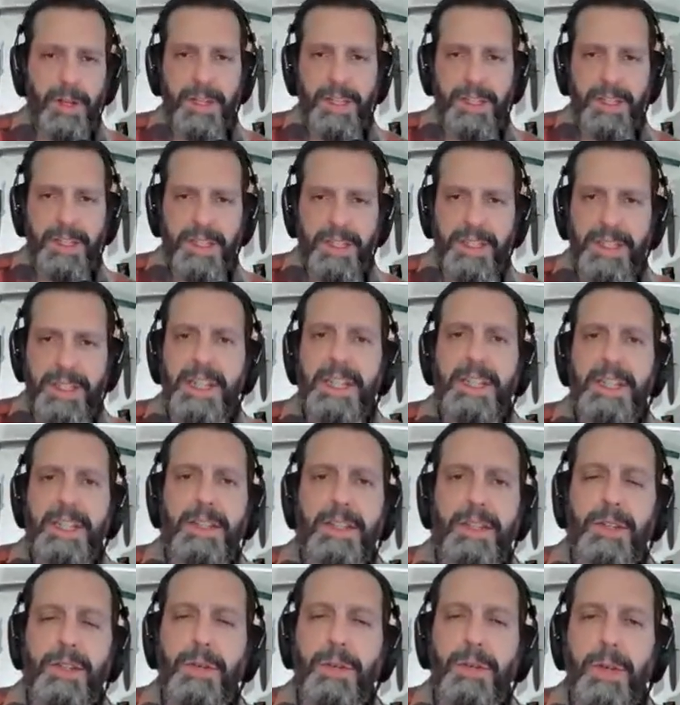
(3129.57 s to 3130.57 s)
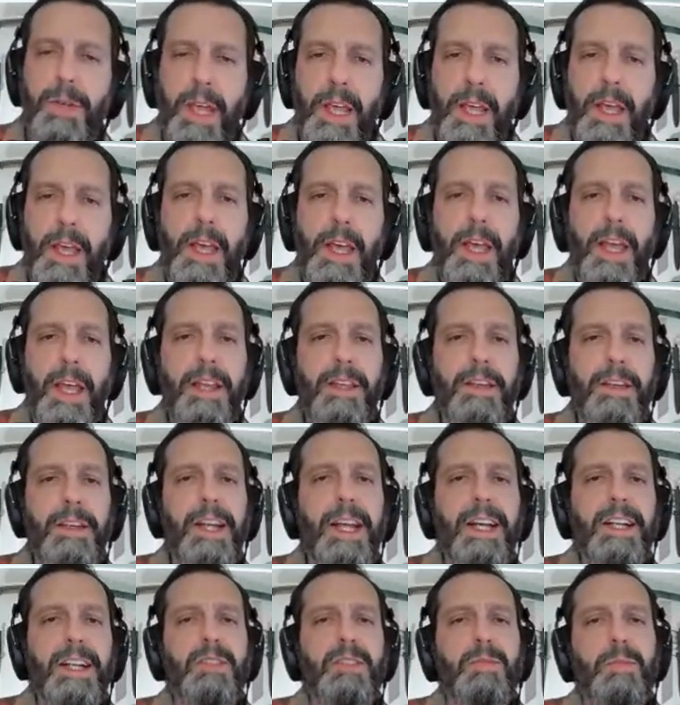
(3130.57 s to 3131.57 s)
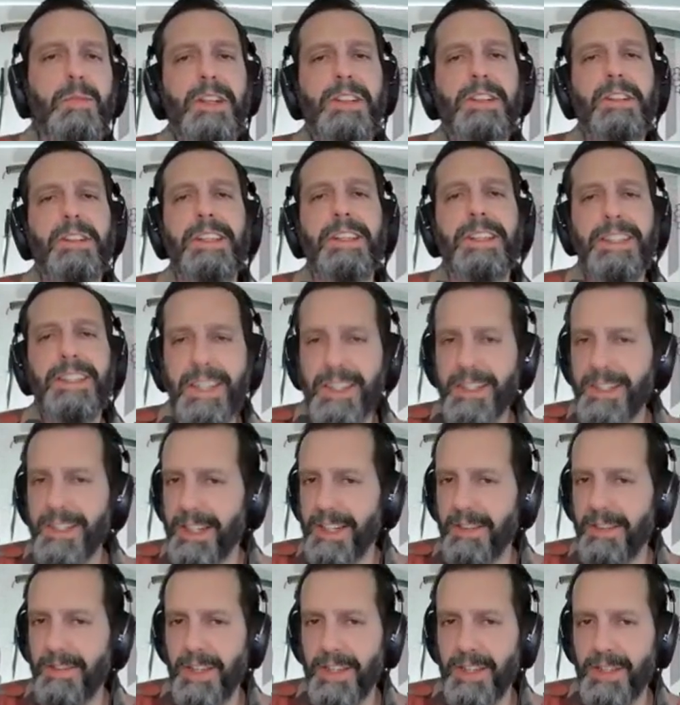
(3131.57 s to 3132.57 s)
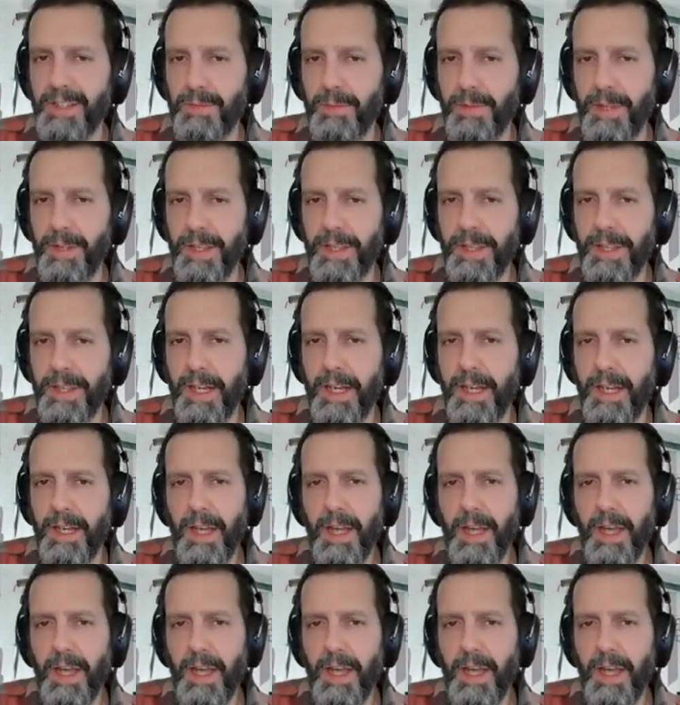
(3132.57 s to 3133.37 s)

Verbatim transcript: This is D2, and you can get a special edition of this with uh,